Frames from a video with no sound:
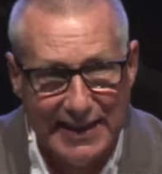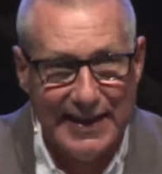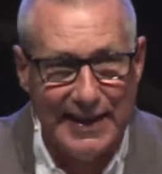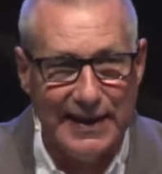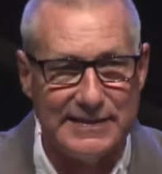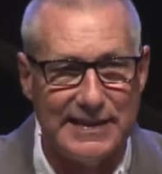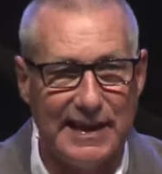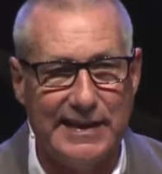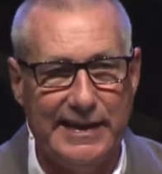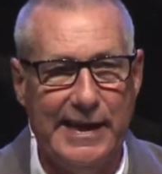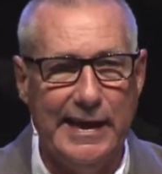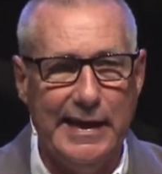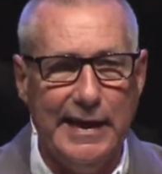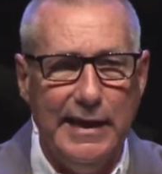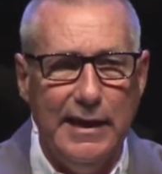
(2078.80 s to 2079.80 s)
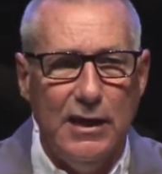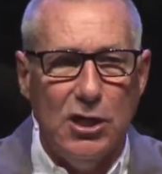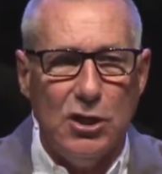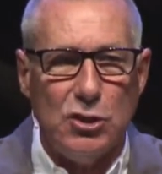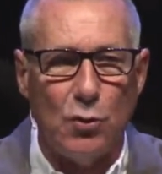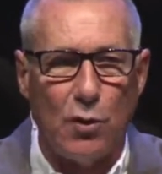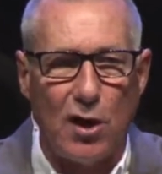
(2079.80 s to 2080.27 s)
it is a key
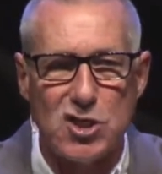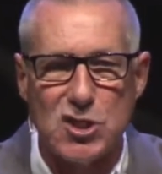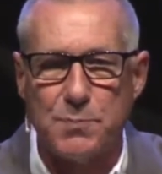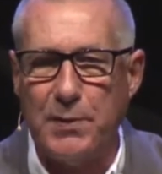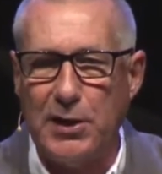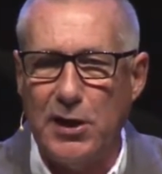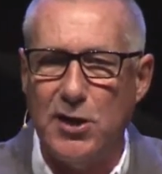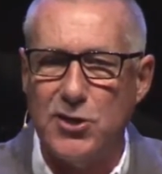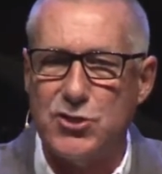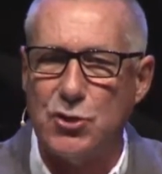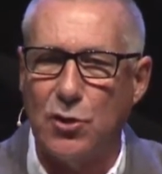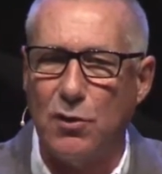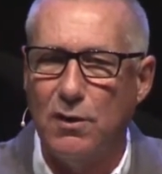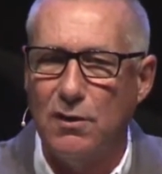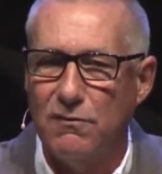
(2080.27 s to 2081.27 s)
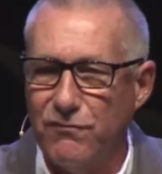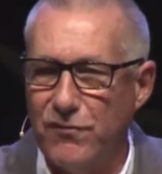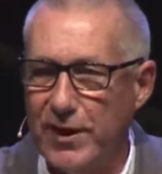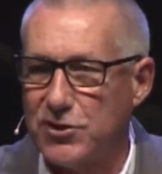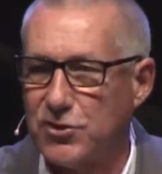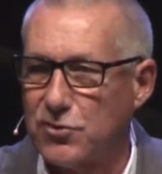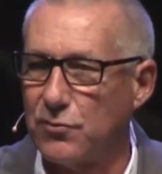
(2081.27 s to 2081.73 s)
to our spiritual
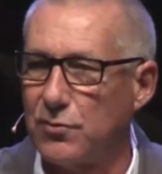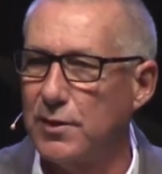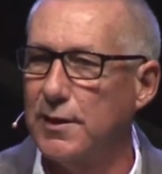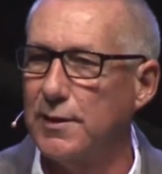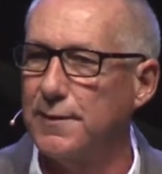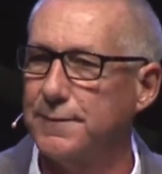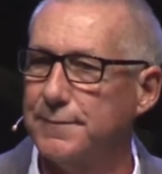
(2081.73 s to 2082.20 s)
victory